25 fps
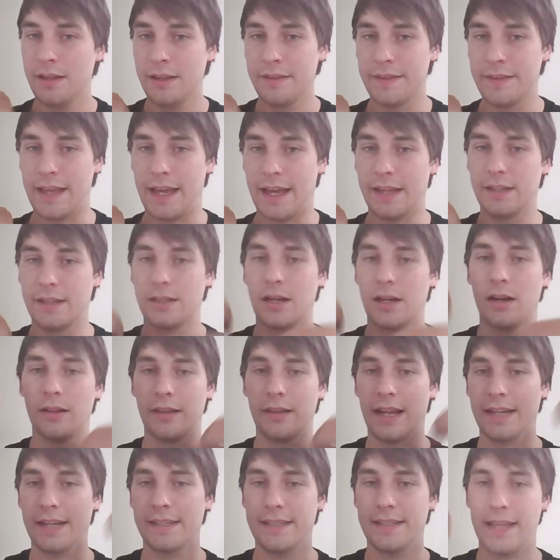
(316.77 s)
that
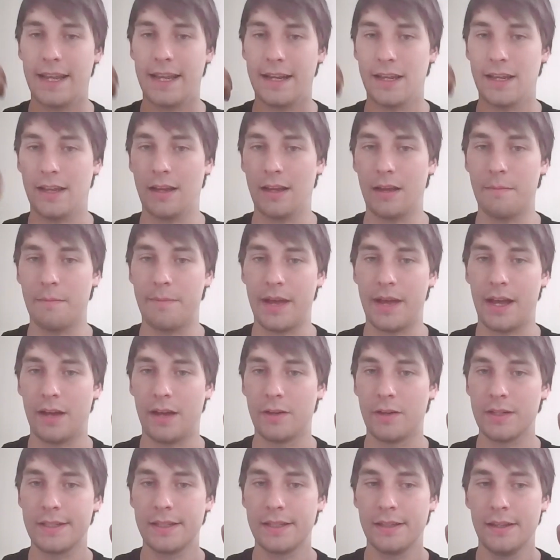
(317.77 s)
collect data
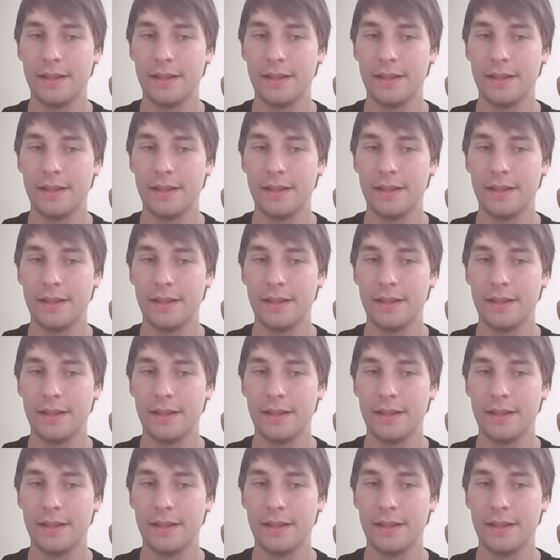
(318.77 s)
about